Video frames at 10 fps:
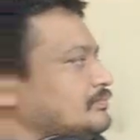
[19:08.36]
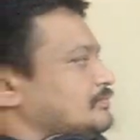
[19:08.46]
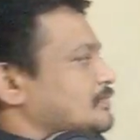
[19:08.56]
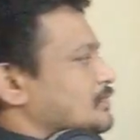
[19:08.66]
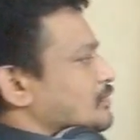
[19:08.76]

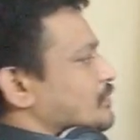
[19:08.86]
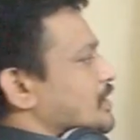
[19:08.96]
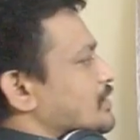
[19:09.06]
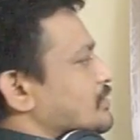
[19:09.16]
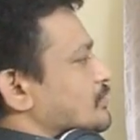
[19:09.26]
So
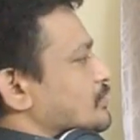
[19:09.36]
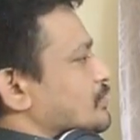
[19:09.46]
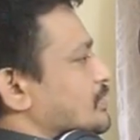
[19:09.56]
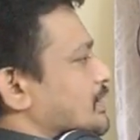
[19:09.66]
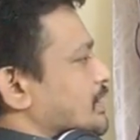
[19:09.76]
1, 2,
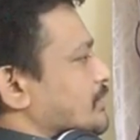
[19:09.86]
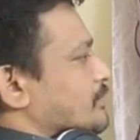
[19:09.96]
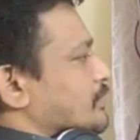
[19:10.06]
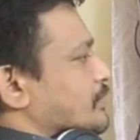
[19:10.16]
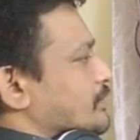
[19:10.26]
3,
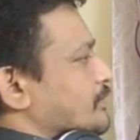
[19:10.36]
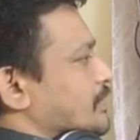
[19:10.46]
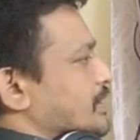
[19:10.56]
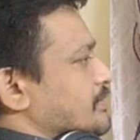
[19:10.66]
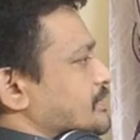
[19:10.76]
4,
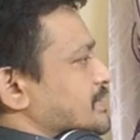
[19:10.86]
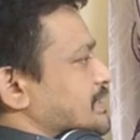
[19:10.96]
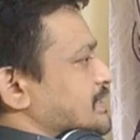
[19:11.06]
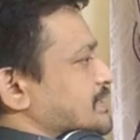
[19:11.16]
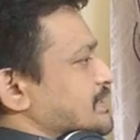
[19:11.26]
5,
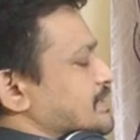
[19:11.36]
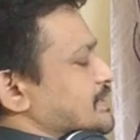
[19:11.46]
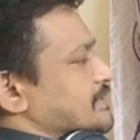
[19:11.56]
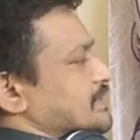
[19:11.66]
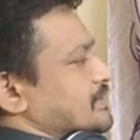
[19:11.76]
6.
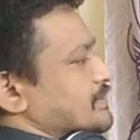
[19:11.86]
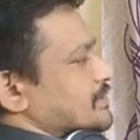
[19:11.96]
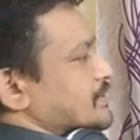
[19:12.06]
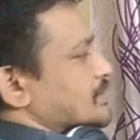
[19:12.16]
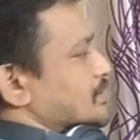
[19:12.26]

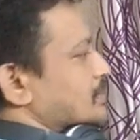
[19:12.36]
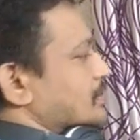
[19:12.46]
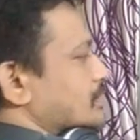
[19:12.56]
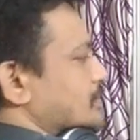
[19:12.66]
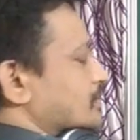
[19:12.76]

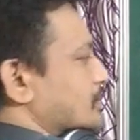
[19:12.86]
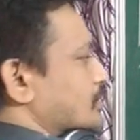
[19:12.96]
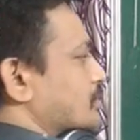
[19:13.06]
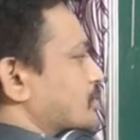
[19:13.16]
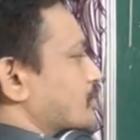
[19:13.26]

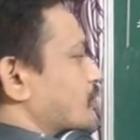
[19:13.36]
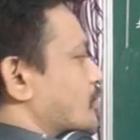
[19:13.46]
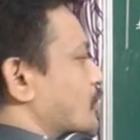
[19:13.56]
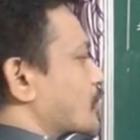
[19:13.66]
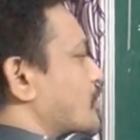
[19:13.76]
So
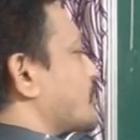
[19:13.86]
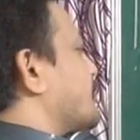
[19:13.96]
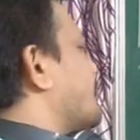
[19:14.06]
O.